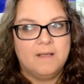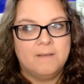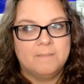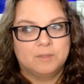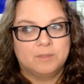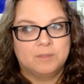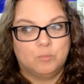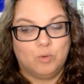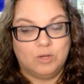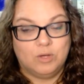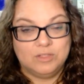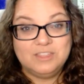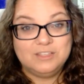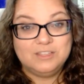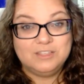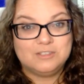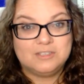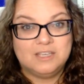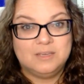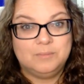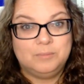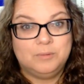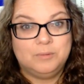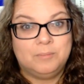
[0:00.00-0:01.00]
One thing to
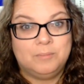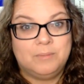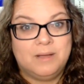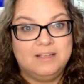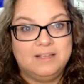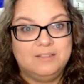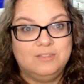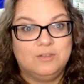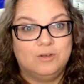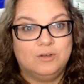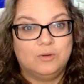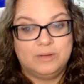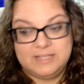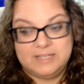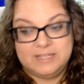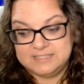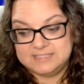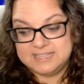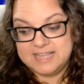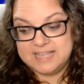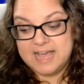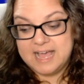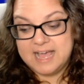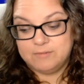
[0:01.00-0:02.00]
keep in mind, though, is
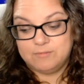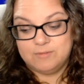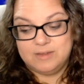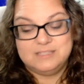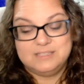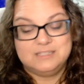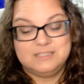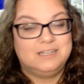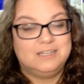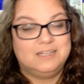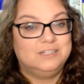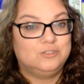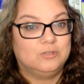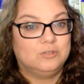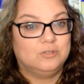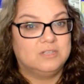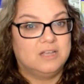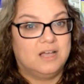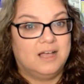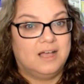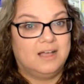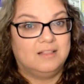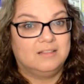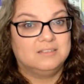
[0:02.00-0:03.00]
that residential
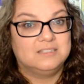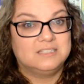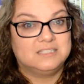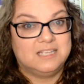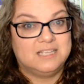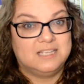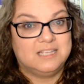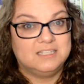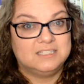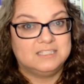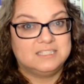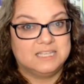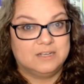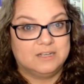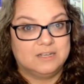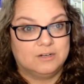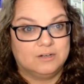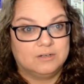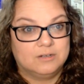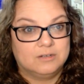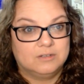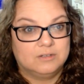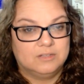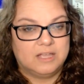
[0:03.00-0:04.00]
tile stays
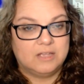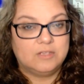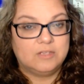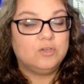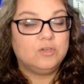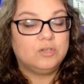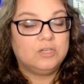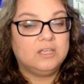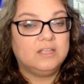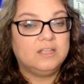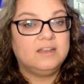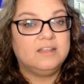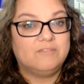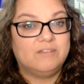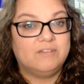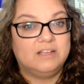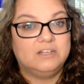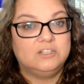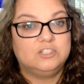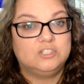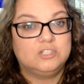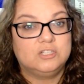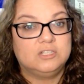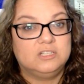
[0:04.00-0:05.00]
there. Now, you can
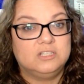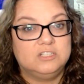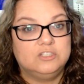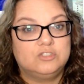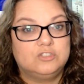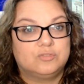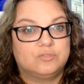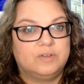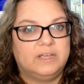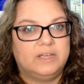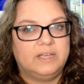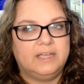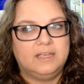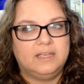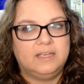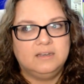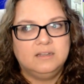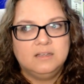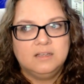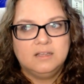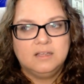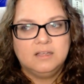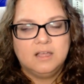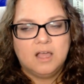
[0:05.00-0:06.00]
eventually trade
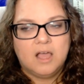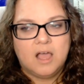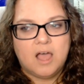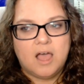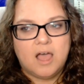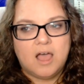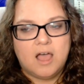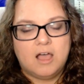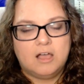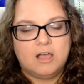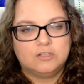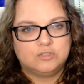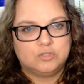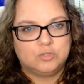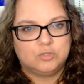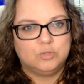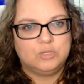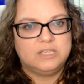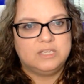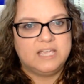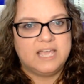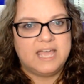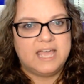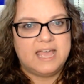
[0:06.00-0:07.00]
to
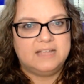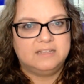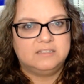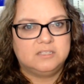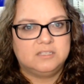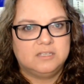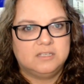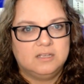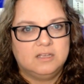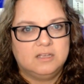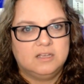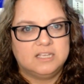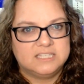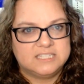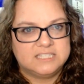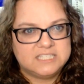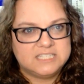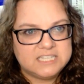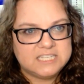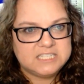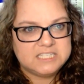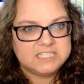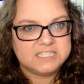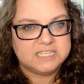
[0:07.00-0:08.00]
get
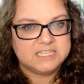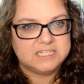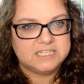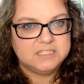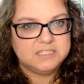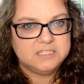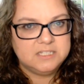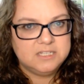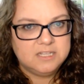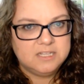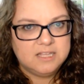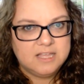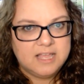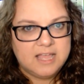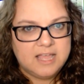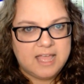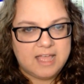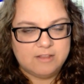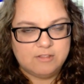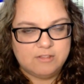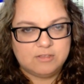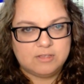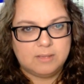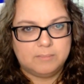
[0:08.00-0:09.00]
assistant,
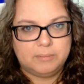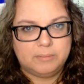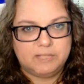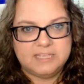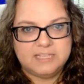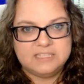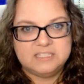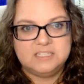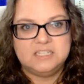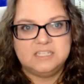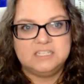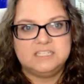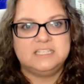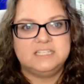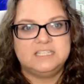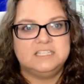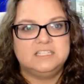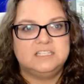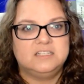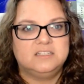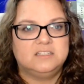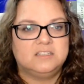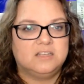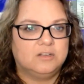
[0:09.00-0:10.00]
and you can place an
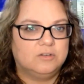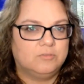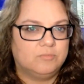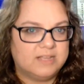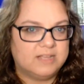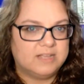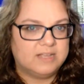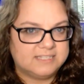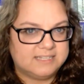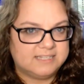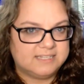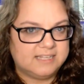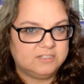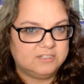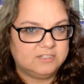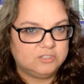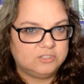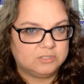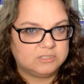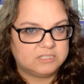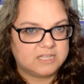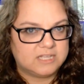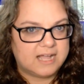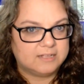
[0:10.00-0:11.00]
assistant on a
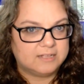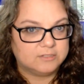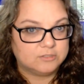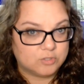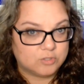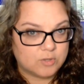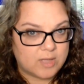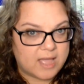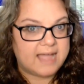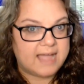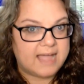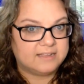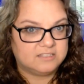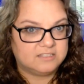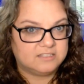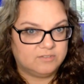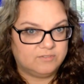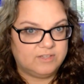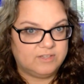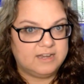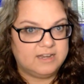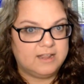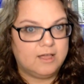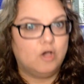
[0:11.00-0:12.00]
residential tile to
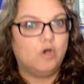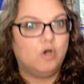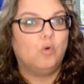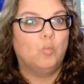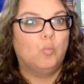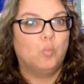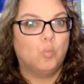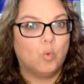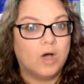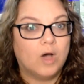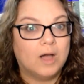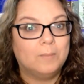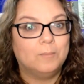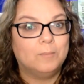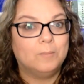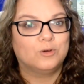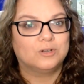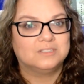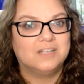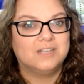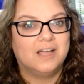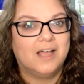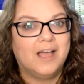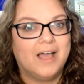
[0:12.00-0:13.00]
activate it one more
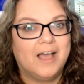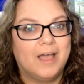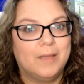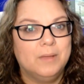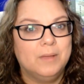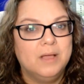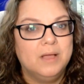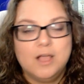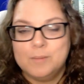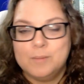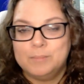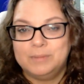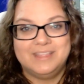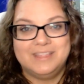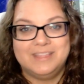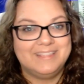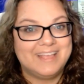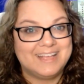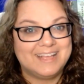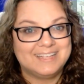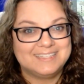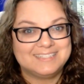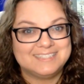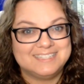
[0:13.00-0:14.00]
time, but then
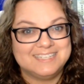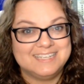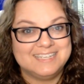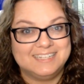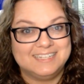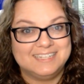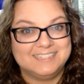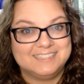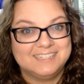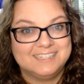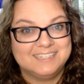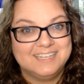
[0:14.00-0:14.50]
that's it.